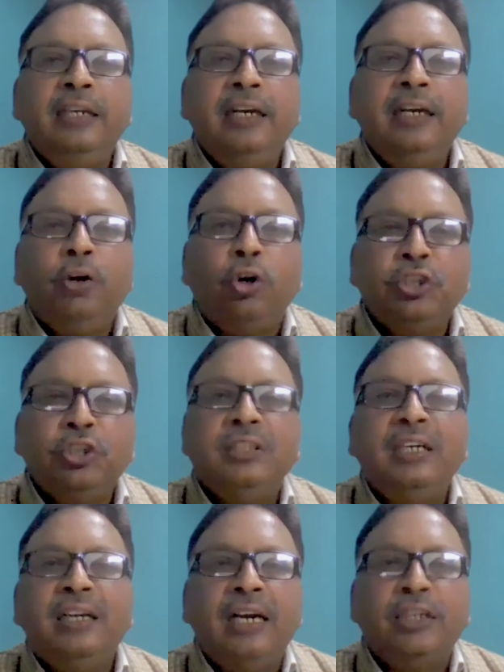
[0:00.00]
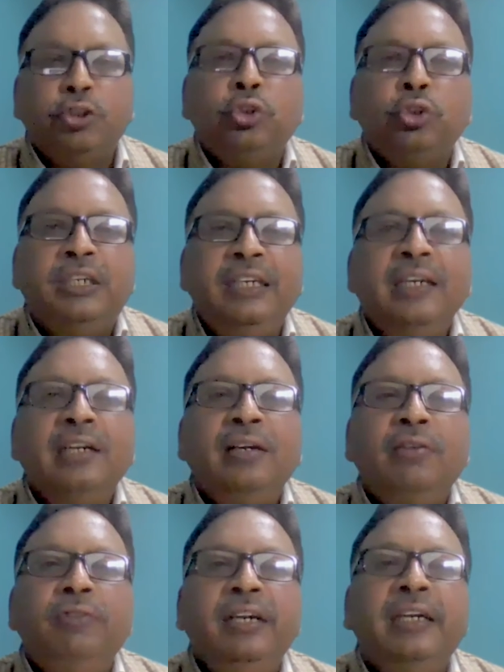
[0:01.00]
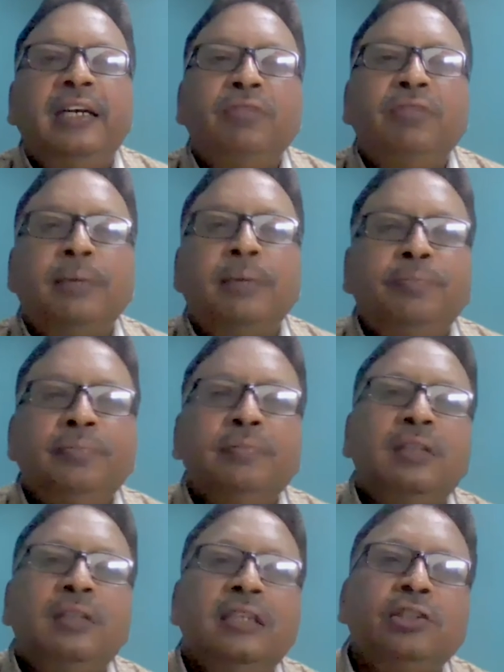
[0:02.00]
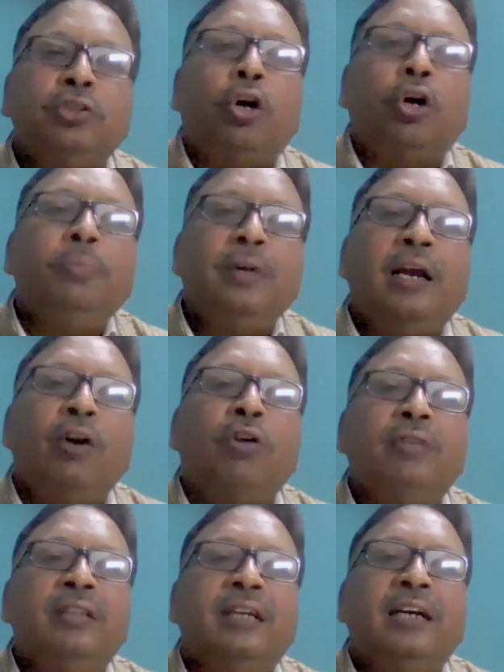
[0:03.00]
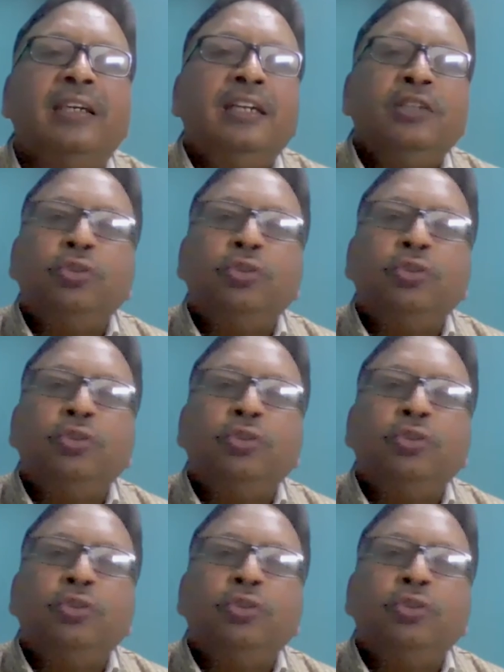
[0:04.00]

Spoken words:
they launch their SOC, we give them this SOM along with that.